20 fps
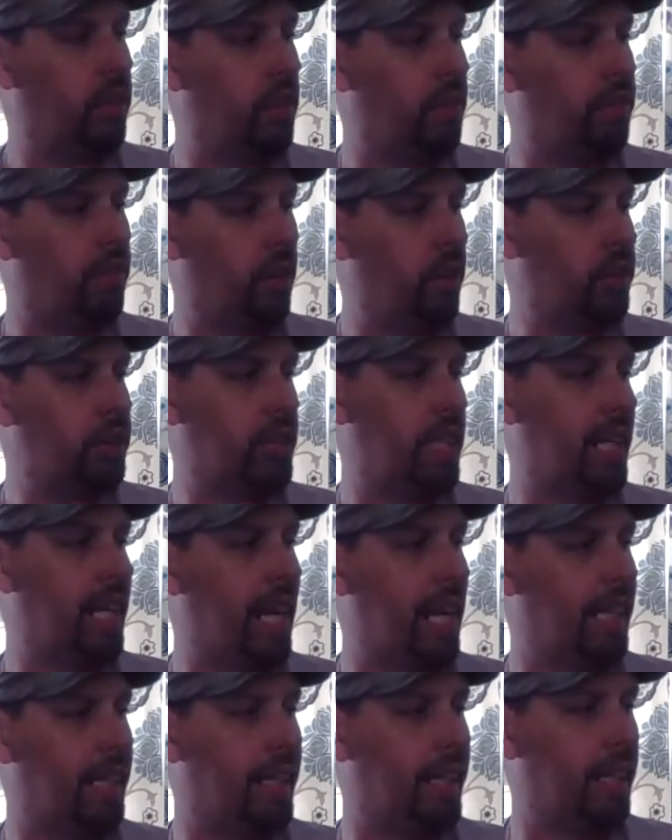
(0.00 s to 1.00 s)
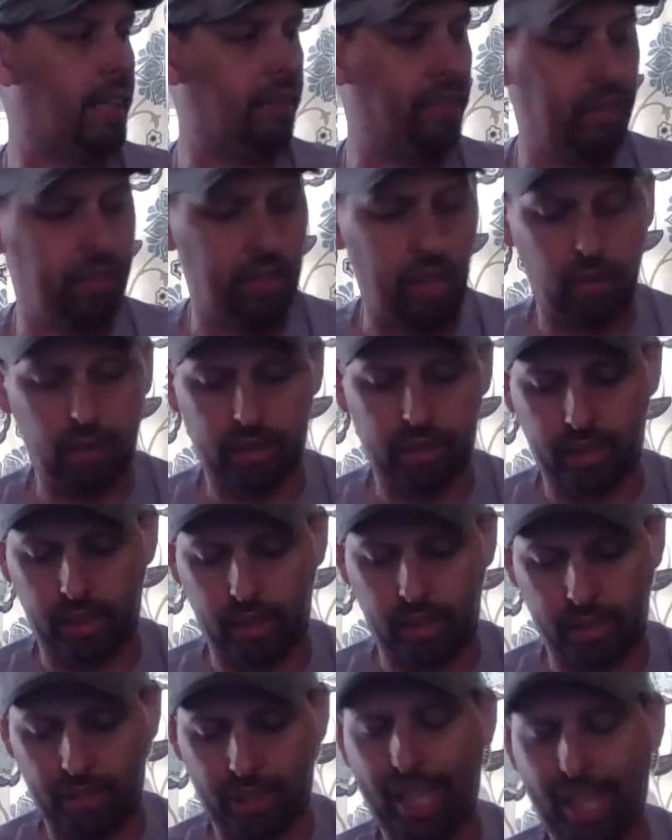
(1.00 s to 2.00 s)
the first thing I did, if you notice
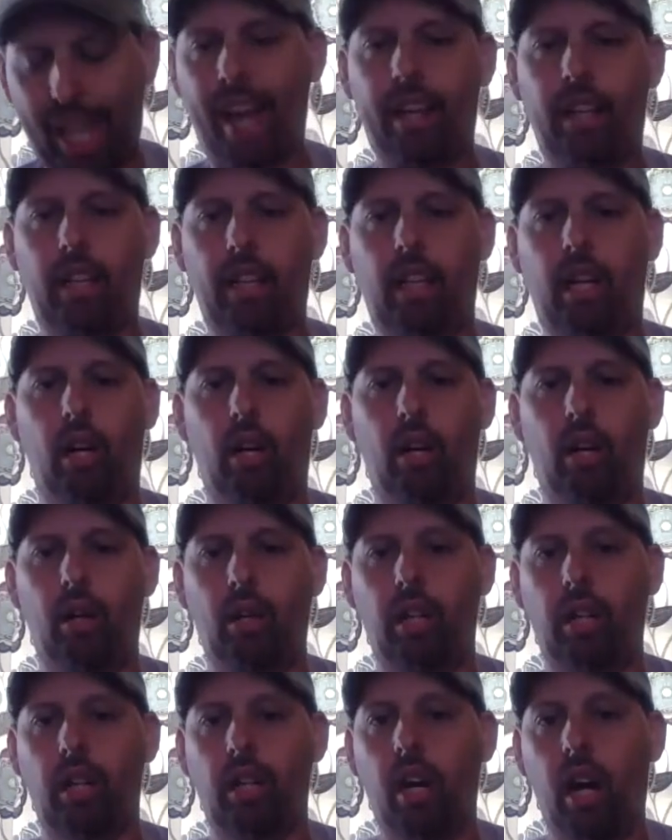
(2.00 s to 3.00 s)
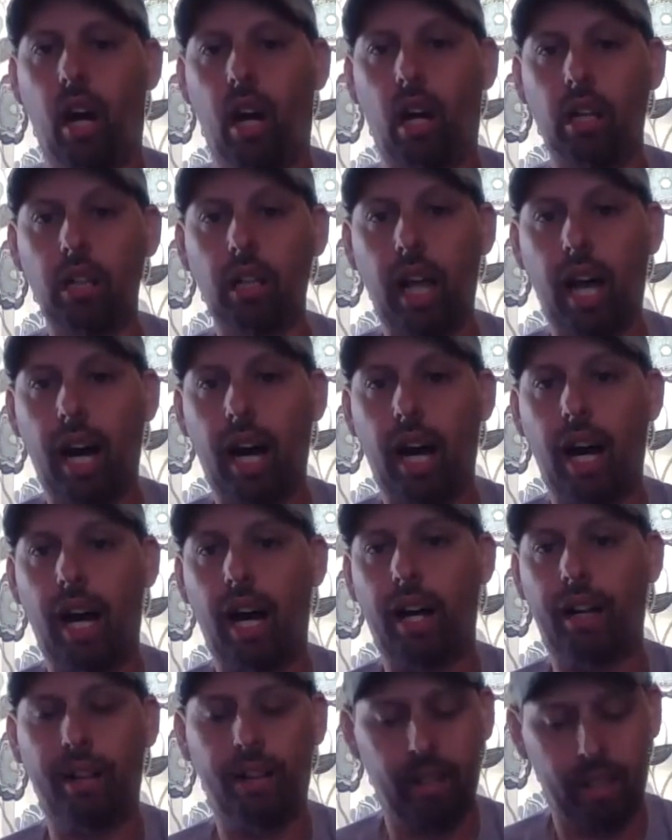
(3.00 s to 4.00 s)
in the catalog
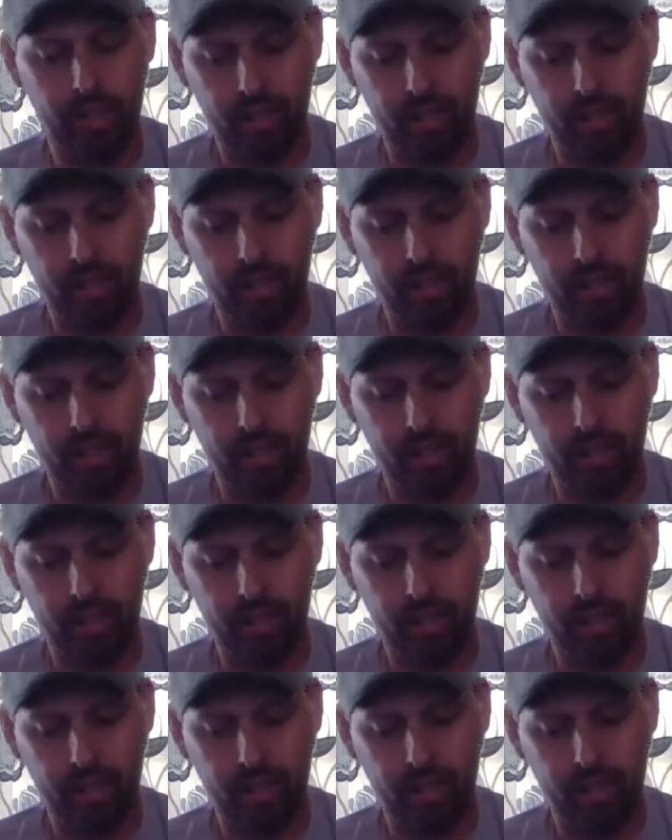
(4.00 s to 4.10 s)
online,